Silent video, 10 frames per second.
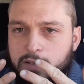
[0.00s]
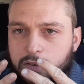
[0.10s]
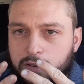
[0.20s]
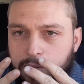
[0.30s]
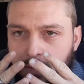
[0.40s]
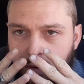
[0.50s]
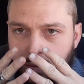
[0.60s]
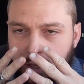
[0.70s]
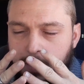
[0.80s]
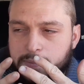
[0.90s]
your
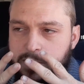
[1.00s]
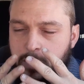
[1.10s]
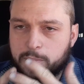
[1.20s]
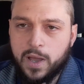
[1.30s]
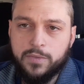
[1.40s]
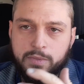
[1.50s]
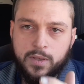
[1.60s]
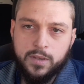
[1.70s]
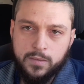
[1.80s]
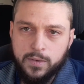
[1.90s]
lips and your mouth,
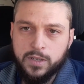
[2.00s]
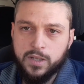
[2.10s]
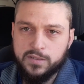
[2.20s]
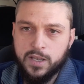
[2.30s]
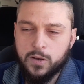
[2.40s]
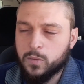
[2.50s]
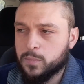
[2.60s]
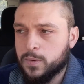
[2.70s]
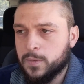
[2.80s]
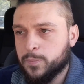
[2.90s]
it does help.
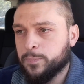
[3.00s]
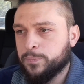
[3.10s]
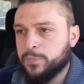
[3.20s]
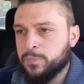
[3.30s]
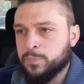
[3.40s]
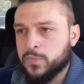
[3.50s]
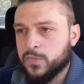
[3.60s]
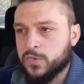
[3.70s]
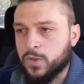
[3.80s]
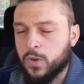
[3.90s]

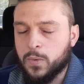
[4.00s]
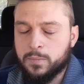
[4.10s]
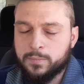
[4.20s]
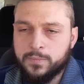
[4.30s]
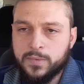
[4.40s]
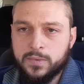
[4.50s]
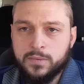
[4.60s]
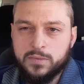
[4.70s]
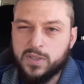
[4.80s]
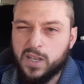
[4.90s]
So,
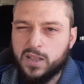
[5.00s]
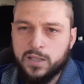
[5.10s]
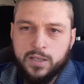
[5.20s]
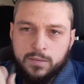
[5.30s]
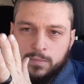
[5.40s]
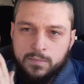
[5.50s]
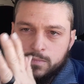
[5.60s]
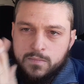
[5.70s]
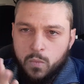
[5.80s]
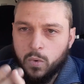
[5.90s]
stay clean,
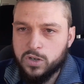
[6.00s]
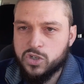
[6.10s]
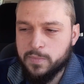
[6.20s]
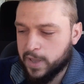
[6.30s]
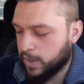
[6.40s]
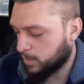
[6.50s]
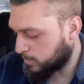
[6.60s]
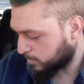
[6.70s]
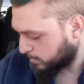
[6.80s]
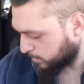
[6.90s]
wash some
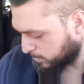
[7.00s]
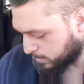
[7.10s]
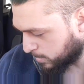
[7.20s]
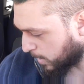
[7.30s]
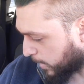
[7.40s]
hands. I